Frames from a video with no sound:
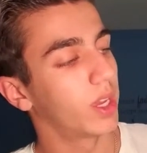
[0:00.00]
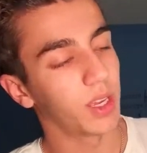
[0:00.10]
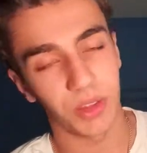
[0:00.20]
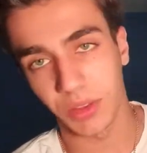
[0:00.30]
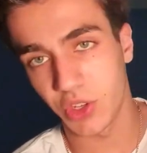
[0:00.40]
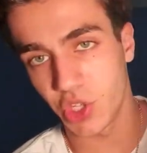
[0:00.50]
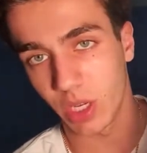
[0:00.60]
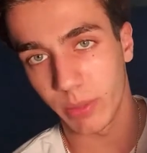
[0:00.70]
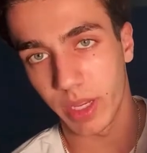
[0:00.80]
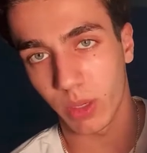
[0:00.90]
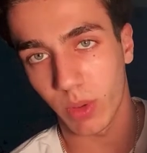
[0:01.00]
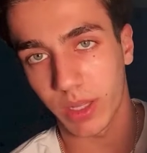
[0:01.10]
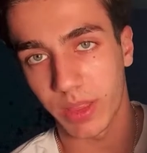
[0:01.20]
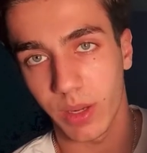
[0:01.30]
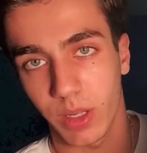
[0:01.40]
and then the Jumpman
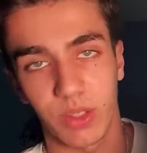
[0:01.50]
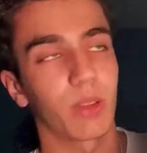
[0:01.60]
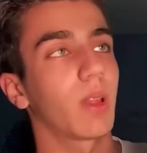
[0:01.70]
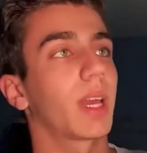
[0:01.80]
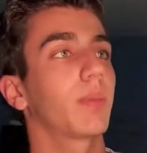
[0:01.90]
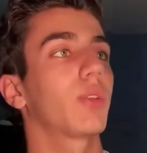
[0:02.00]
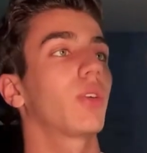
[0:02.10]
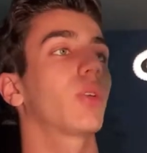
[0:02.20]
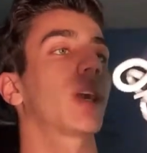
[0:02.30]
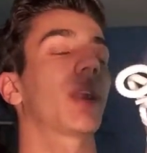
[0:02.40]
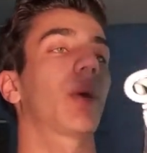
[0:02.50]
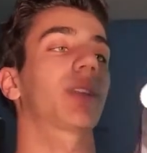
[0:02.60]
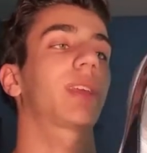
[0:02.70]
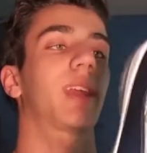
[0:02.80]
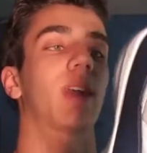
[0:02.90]
right there is a light blue, kind of
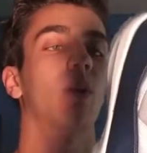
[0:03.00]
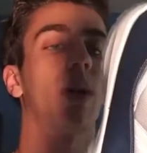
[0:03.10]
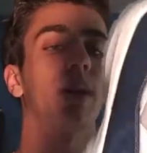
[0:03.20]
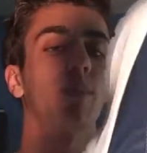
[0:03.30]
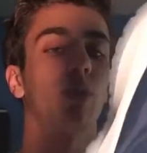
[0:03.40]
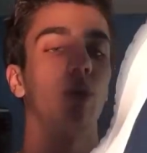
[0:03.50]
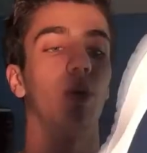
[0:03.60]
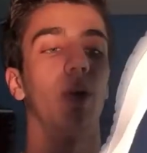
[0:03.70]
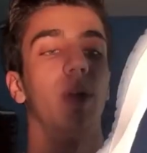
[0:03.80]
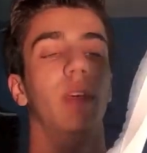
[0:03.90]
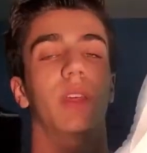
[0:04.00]
like the Carolina blue.